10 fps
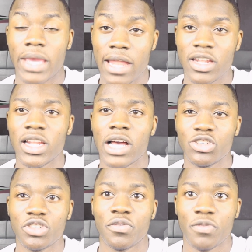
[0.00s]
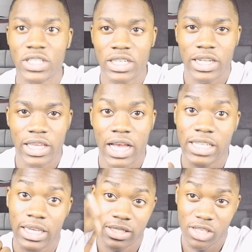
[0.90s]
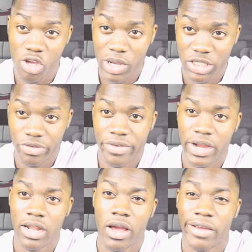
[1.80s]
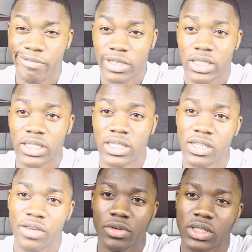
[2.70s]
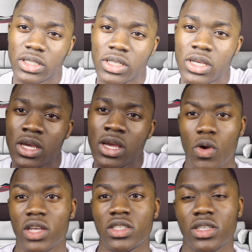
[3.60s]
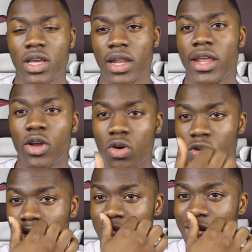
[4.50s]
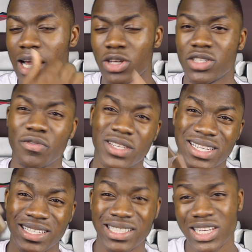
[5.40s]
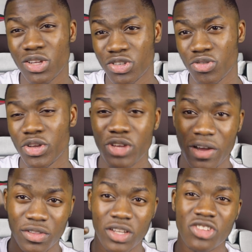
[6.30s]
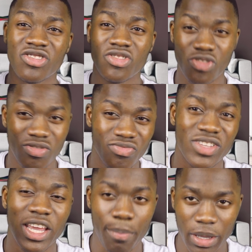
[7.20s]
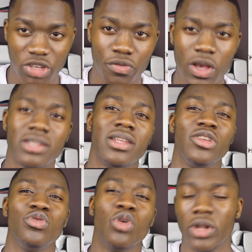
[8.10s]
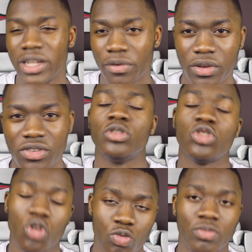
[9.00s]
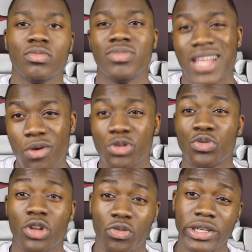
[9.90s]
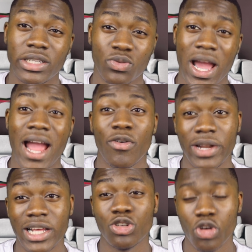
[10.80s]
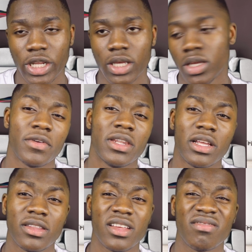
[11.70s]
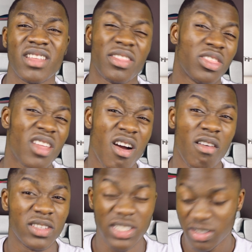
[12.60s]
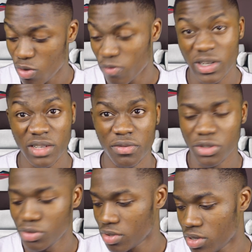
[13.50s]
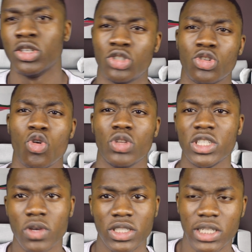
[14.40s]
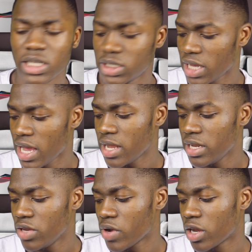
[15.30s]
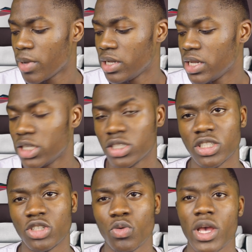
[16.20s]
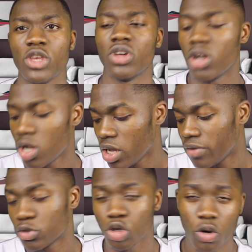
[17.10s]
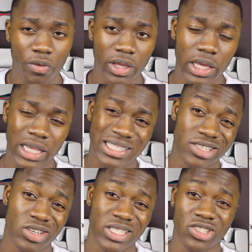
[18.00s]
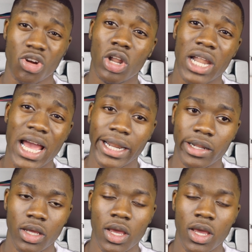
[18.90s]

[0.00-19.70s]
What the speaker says: Canon allows you to physically, as I can see on my screen right now, I can physically see the difference. Whereas Nikon doesn't allow you to physically see it on the screen. You have to just take a picture first and you know the difference. So that was one of the reasons why I really enjoyed it. I think that covers it, hopefully, for you. So this question is, any recommendations to where you can learn photography, etc online?